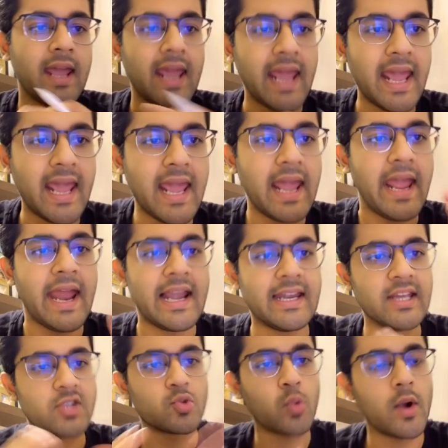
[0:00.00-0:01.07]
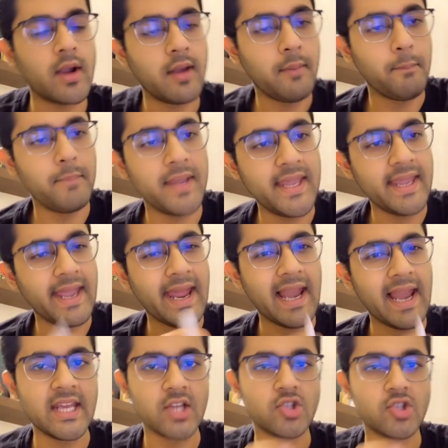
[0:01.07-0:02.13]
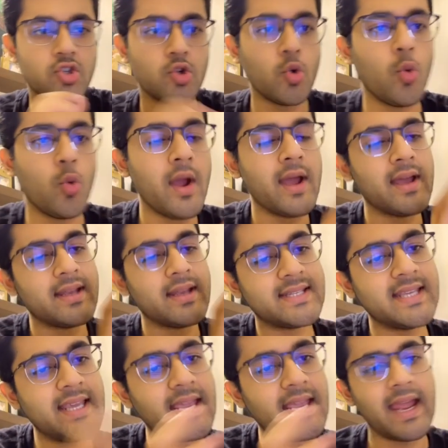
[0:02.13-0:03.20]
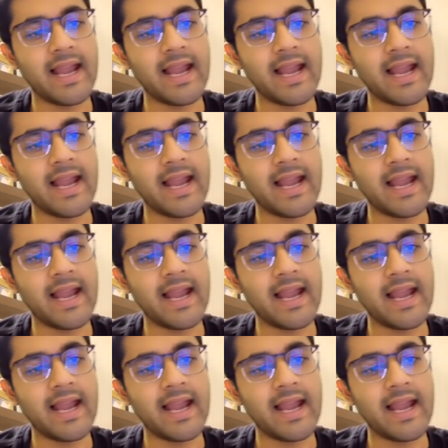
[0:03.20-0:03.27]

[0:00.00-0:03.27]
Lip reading: A. LDH1, B. LDH2, C.